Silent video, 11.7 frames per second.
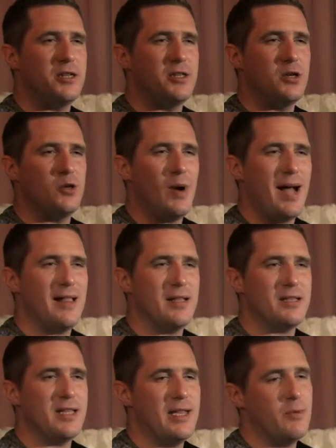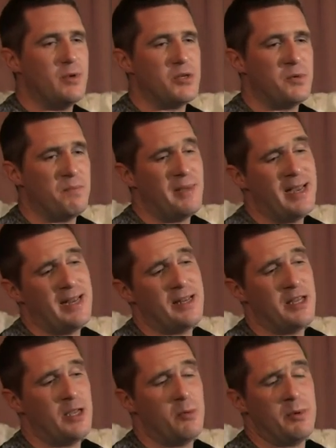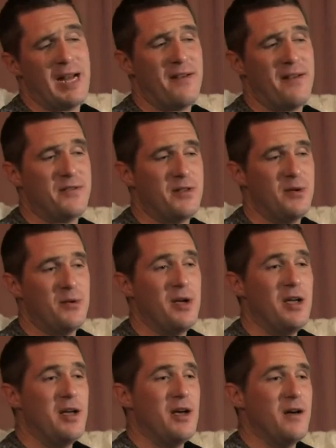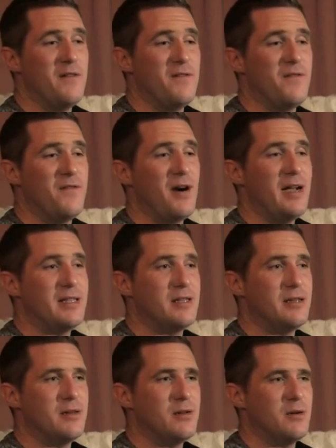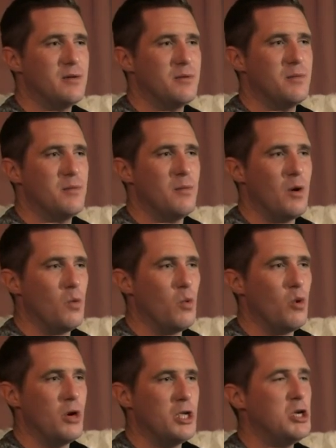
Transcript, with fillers: duality, which would mean you would have to fight war.